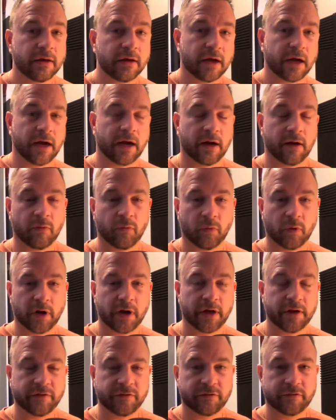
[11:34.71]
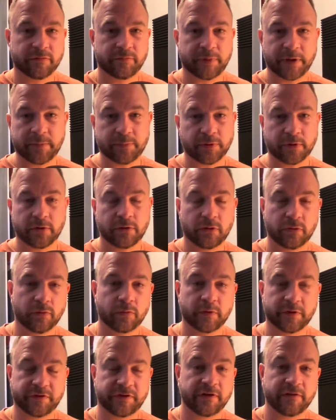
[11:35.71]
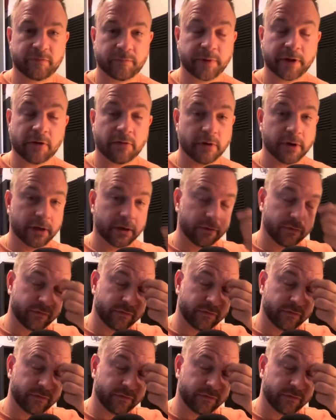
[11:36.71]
was people who received Bitcoin.